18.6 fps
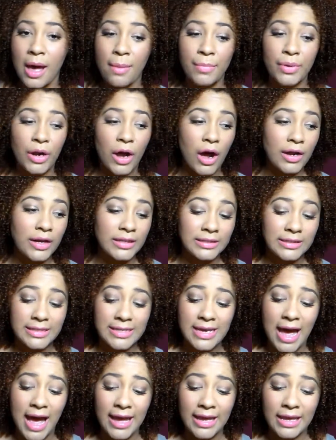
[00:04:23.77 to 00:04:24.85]
but
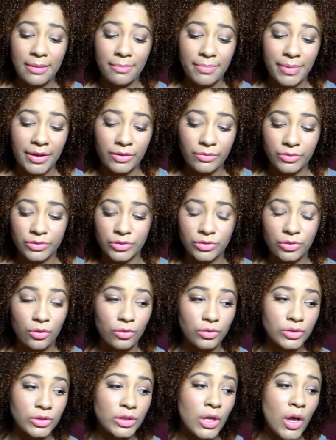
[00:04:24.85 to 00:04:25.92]
honestly, I get better
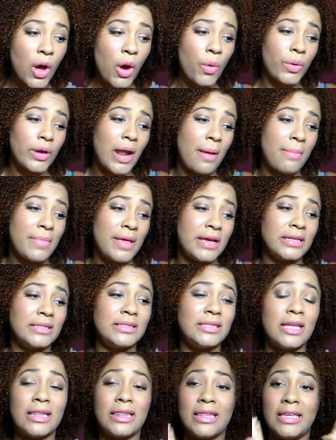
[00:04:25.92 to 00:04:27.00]
results when I
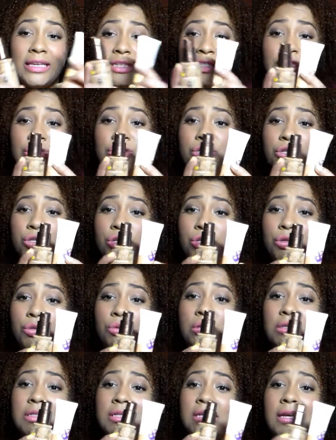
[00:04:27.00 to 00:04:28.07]
mix these
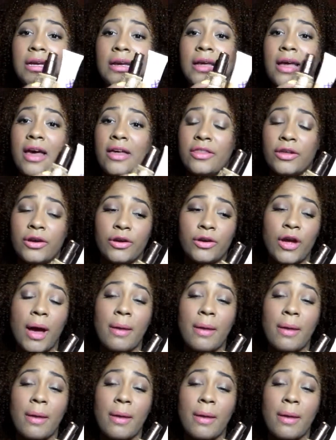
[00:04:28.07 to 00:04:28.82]
two together.